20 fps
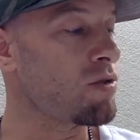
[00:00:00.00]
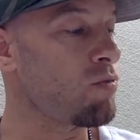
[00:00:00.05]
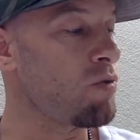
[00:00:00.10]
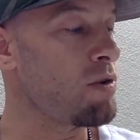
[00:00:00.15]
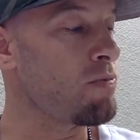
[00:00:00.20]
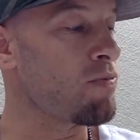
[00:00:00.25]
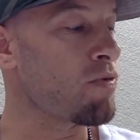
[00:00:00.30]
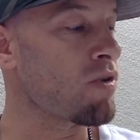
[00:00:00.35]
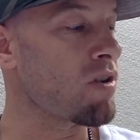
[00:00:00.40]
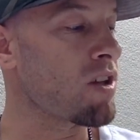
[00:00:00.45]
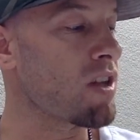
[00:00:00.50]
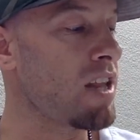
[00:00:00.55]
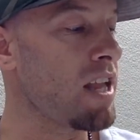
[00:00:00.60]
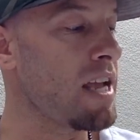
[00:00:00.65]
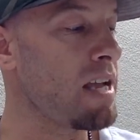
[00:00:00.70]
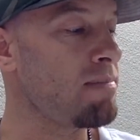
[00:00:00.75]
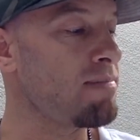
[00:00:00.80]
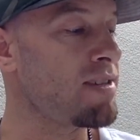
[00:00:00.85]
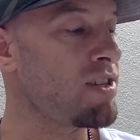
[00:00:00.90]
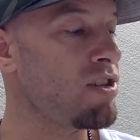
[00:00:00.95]
We
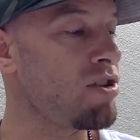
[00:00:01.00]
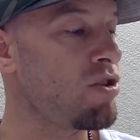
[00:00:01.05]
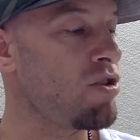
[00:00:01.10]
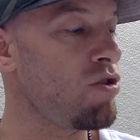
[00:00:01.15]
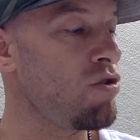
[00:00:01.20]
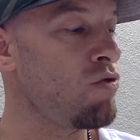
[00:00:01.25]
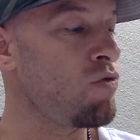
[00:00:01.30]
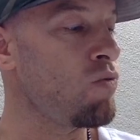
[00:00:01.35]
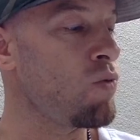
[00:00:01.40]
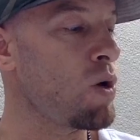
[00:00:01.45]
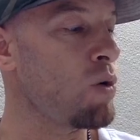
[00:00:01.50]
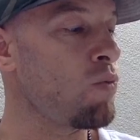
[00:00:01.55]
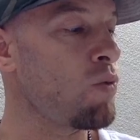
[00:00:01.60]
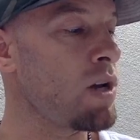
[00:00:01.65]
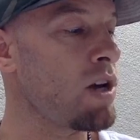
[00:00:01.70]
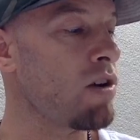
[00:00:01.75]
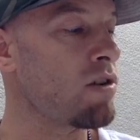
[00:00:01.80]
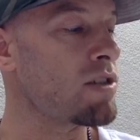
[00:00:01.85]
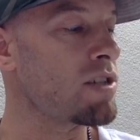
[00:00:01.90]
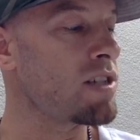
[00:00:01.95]
proclaim to you what
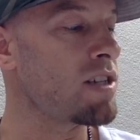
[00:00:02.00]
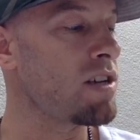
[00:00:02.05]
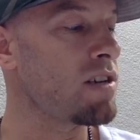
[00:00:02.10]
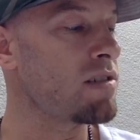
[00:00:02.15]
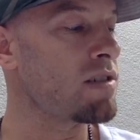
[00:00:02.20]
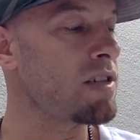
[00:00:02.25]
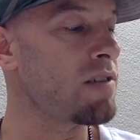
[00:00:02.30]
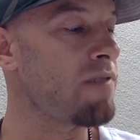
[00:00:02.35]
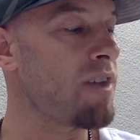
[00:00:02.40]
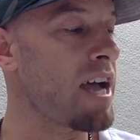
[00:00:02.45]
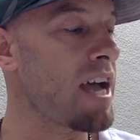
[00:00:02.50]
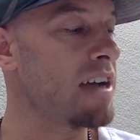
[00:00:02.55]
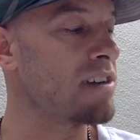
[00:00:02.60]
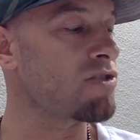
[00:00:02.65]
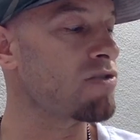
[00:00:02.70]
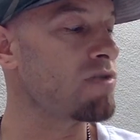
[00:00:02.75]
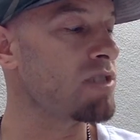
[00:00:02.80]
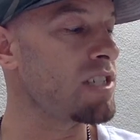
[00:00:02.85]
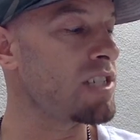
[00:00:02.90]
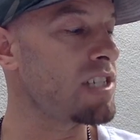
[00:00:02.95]
we ourselves have
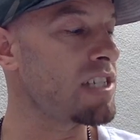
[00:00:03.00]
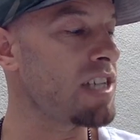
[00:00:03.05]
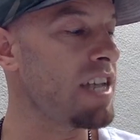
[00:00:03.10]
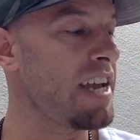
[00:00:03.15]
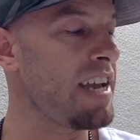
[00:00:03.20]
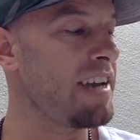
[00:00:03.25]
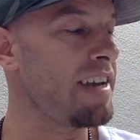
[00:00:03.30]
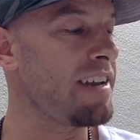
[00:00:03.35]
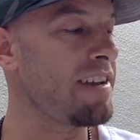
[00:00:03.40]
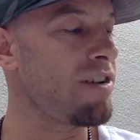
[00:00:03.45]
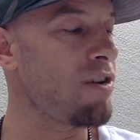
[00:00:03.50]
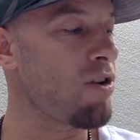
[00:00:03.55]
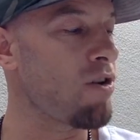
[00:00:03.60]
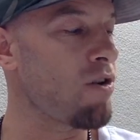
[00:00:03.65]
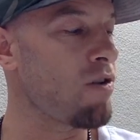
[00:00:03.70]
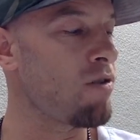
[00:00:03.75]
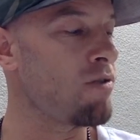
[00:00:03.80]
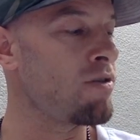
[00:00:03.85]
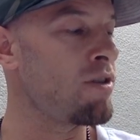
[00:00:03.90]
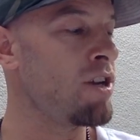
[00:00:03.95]
actually seen and
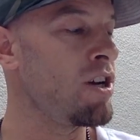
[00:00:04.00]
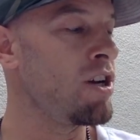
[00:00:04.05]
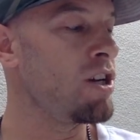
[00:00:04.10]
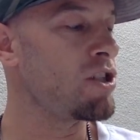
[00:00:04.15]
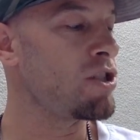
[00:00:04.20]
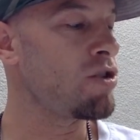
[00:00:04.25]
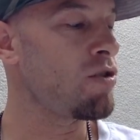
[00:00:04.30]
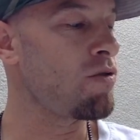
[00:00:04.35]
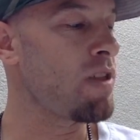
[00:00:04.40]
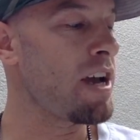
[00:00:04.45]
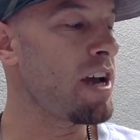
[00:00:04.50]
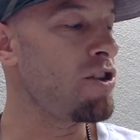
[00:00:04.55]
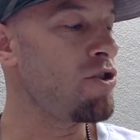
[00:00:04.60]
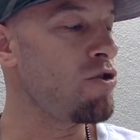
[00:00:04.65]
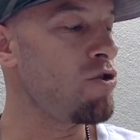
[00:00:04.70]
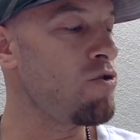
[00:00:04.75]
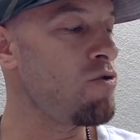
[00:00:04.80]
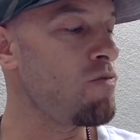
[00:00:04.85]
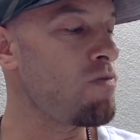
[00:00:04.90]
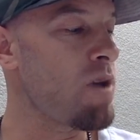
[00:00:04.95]
heard, so that
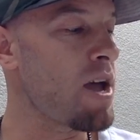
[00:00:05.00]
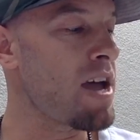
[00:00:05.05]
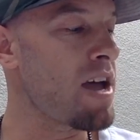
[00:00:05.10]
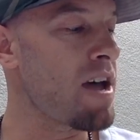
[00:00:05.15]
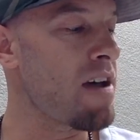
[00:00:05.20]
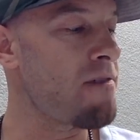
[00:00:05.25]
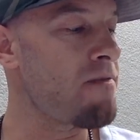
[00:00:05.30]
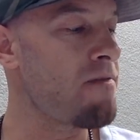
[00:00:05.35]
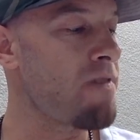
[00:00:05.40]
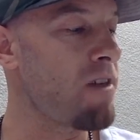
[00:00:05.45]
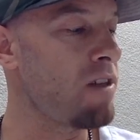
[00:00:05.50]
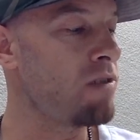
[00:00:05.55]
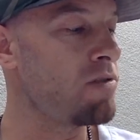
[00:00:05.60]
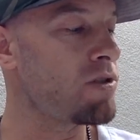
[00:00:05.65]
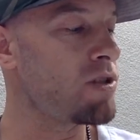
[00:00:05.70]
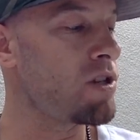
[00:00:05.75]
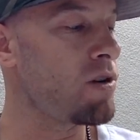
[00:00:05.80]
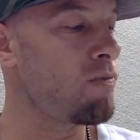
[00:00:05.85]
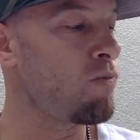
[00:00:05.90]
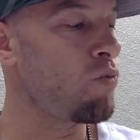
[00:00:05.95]
you may have
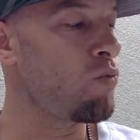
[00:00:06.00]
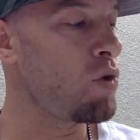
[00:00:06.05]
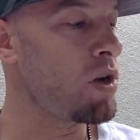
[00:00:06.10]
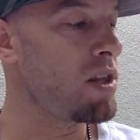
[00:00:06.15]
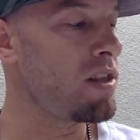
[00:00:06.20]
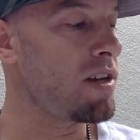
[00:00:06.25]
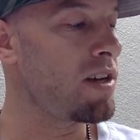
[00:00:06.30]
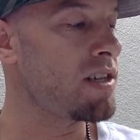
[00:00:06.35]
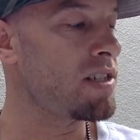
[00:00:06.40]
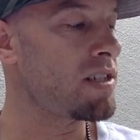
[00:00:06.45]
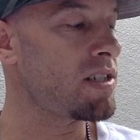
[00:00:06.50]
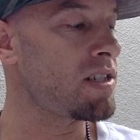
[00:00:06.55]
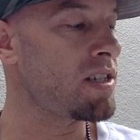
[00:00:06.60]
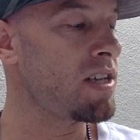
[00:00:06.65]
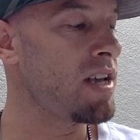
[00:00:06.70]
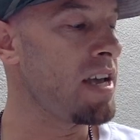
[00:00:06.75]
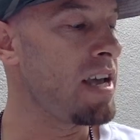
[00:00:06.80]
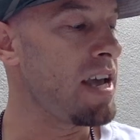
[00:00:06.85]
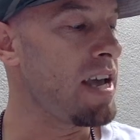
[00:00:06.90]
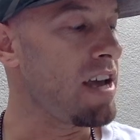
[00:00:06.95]
fellowship with us,
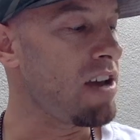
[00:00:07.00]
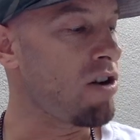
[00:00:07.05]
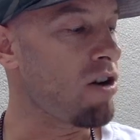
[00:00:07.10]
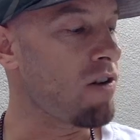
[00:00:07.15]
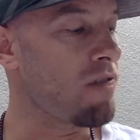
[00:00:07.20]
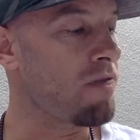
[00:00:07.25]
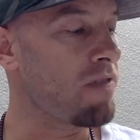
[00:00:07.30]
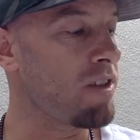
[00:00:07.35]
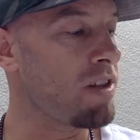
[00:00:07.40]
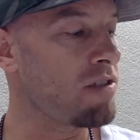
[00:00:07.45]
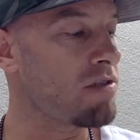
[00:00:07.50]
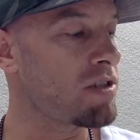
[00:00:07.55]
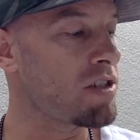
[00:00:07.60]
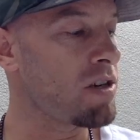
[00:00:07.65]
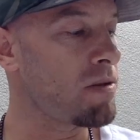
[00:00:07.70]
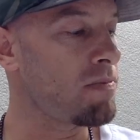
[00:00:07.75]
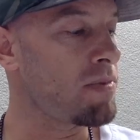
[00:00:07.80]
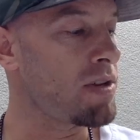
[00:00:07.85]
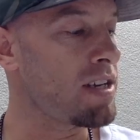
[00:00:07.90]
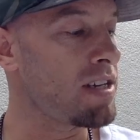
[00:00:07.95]
and our
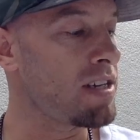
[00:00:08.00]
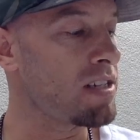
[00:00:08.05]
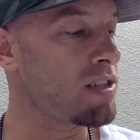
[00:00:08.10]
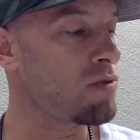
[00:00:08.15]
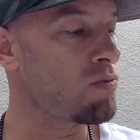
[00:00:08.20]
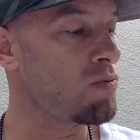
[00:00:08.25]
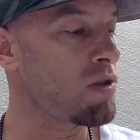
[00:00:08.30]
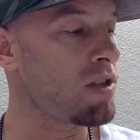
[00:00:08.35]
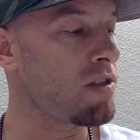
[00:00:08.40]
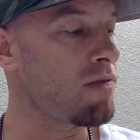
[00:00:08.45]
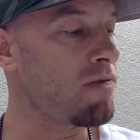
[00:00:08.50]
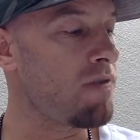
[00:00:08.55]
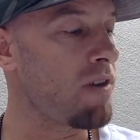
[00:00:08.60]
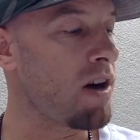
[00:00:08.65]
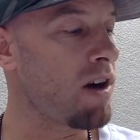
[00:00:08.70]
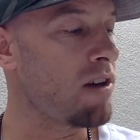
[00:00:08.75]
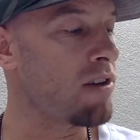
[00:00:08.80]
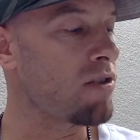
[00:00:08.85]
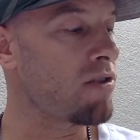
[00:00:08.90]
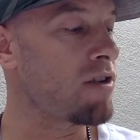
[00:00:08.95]
fellowship is with the
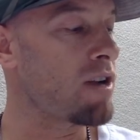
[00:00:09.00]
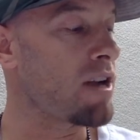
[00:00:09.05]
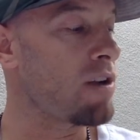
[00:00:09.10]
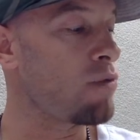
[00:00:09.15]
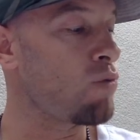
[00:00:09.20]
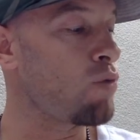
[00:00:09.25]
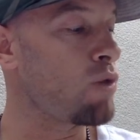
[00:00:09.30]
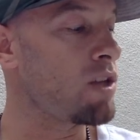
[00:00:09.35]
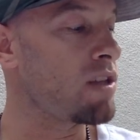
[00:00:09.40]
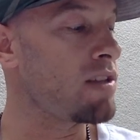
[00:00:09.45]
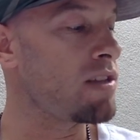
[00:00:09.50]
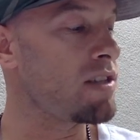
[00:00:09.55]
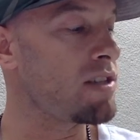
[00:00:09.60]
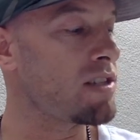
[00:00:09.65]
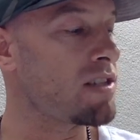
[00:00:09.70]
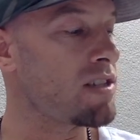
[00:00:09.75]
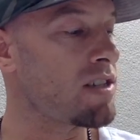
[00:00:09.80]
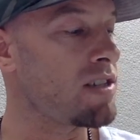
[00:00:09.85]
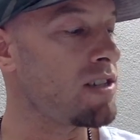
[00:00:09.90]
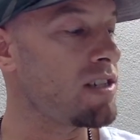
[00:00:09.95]
Father and with his
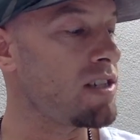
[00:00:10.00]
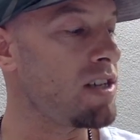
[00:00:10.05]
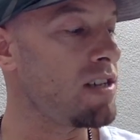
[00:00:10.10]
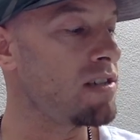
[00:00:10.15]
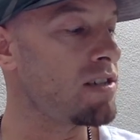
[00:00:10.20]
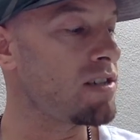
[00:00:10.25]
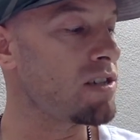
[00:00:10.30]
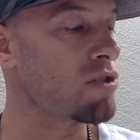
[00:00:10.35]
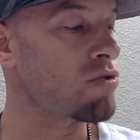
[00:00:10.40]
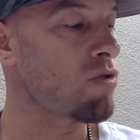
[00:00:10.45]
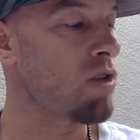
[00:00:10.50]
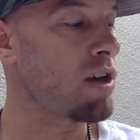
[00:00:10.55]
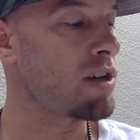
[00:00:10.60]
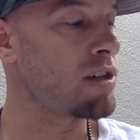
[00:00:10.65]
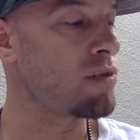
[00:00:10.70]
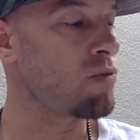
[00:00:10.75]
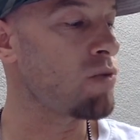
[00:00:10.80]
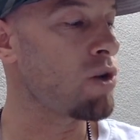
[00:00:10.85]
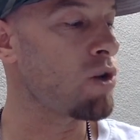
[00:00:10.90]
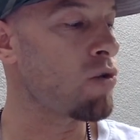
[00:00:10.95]
Son, Jesus
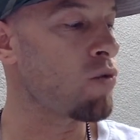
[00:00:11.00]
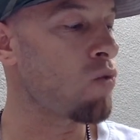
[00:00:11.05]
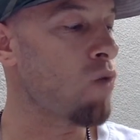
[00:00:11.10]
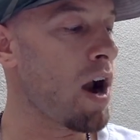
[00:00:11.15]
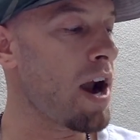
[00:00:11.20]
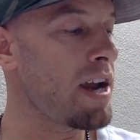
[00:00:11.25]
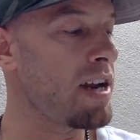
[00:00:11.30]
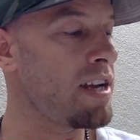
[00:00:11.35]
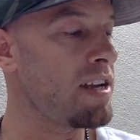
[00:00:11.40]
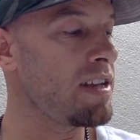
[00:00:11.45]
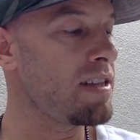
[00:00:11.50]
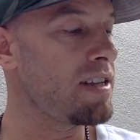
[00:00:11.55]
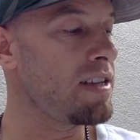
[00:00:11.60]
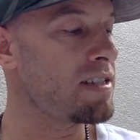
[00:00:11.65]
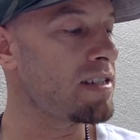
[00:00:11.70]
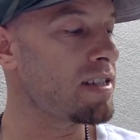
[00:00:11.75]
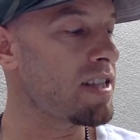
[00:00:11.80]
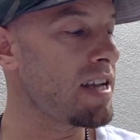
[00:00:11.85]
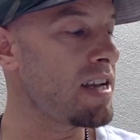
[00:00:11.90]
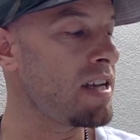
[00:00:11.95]
Christ. We are writing
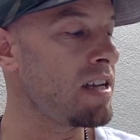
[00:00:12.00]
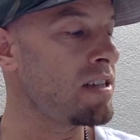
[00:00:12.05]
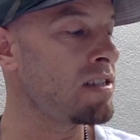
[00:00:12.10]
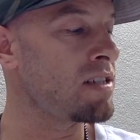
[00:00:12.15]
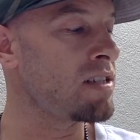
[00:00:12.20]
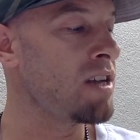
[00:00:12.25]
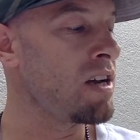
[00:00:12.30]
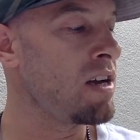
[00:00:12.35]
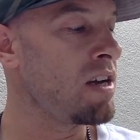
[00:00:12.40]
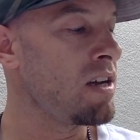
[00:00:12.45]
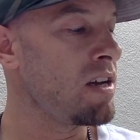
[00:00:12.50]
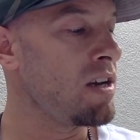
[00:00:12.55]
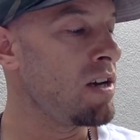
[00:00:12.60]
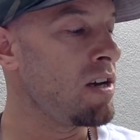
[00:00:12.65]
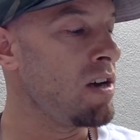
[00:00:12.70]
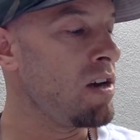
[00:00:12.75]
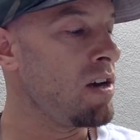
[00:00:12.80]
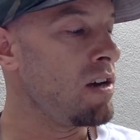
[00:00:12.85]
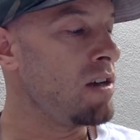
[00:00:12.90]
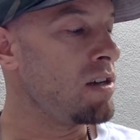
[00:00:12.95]
these things
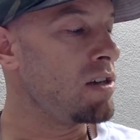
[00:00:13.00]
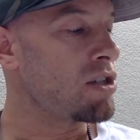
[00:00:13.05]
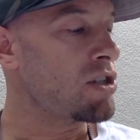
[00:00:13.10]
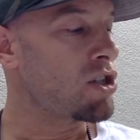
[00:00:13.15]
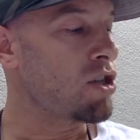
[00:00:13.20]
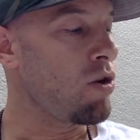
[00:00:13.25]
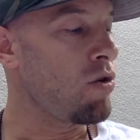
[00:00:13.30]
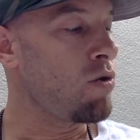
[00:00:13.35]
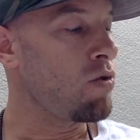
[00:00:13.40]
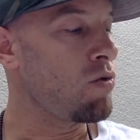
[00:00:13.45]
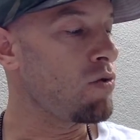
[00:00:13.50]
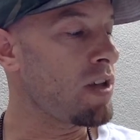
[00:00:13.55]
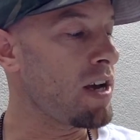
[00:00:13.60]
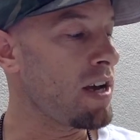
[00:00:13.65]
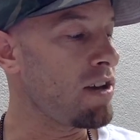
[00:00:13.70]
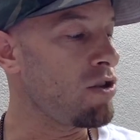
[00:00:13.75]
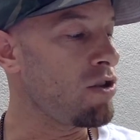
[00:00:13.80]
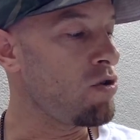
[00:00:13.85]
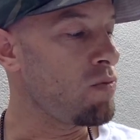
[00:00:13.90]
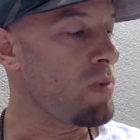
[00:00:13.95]
so
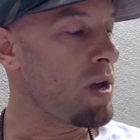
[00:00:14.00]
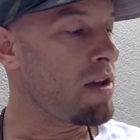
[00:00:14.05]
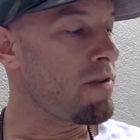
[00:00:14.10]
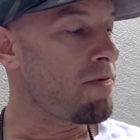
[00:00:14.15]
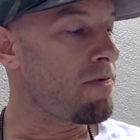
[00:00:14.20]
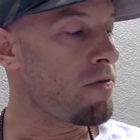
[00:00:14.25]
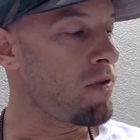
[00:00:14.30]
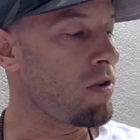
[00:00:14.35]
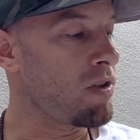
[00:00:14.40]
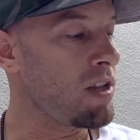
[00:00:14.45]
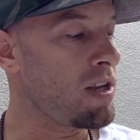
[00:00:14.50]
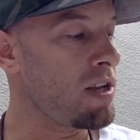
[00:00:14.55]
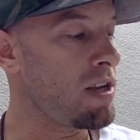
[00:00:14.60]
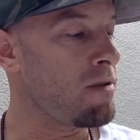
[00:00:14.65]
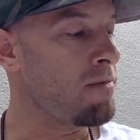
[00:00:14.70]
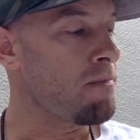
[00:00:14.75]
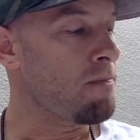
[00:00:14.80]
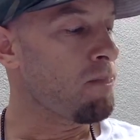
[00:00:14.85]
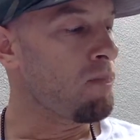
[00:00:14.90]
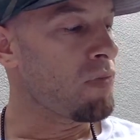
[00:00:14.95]
that you may
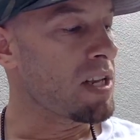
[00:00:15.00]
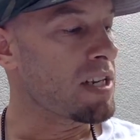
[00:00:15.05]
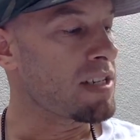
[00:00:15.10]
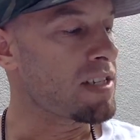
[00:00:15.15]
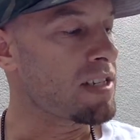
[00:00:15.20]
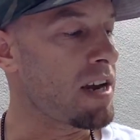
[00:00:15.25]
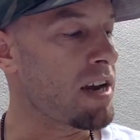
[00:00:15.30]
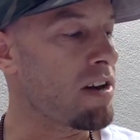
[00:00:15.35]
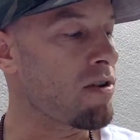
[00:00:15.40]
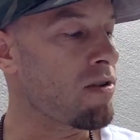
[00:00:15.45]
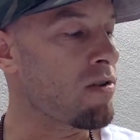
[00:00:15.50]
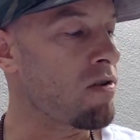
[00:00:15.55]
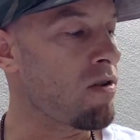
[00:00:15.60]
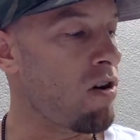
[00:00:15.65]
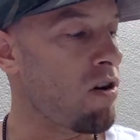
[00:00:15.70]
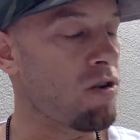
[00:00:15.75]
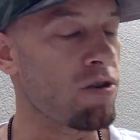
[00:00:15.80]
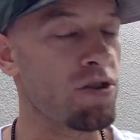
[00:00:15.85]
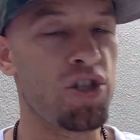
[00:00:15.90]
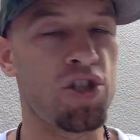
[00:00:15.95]
fully share
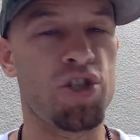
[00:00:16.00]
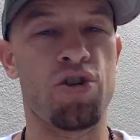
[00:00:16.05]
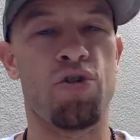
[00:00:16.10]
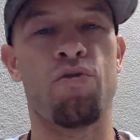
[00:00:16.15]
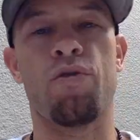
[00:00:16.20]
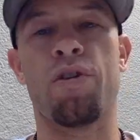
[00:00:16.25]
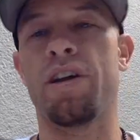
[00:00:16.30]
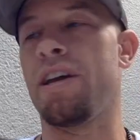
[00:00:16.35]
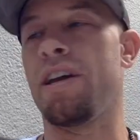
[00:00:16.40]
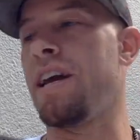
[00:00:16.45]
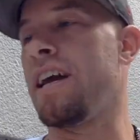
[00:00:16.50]
our joy.